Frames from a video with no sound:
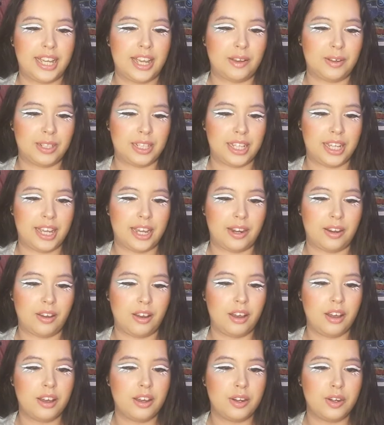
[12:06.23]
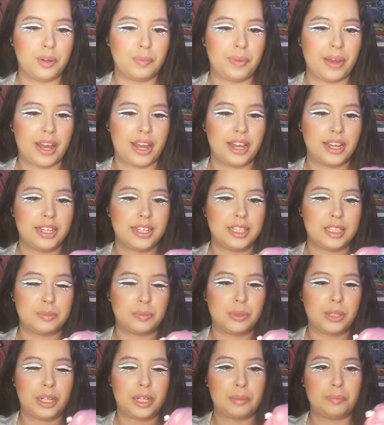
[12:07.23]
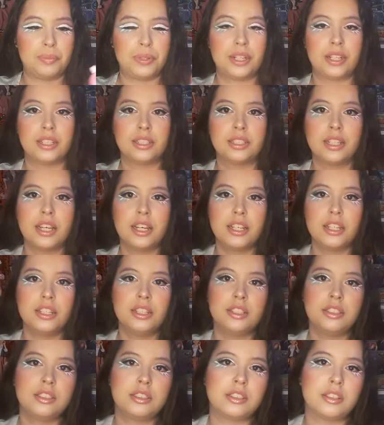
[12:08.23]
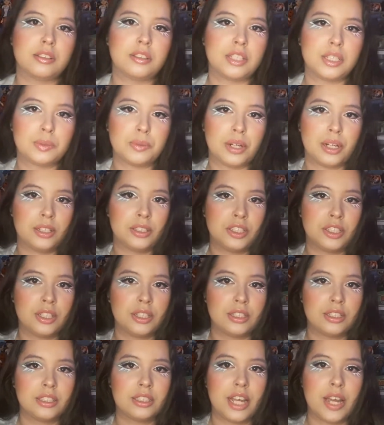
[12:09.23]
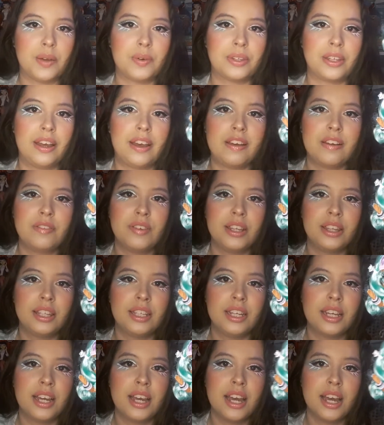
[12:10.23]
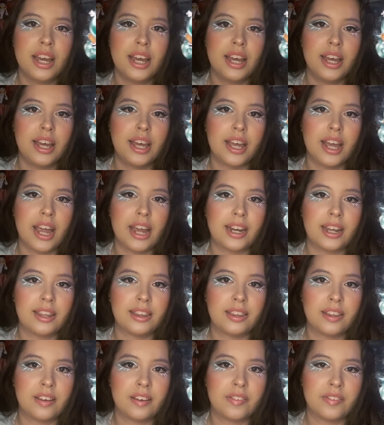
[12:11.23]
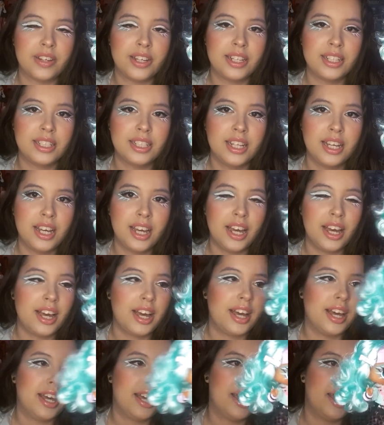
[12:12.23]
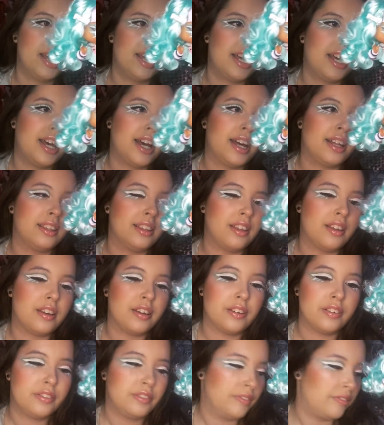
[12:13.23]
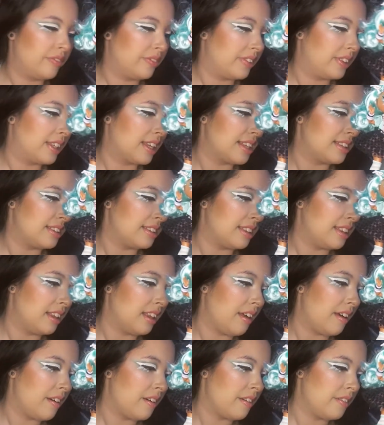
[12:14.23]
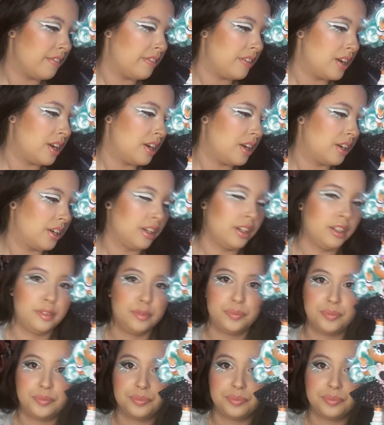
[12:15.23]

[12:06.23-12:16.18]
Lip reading: I can't really get it on her back. It's more like a purse. So this is what she looks like with everything. And I love it. I love, love her.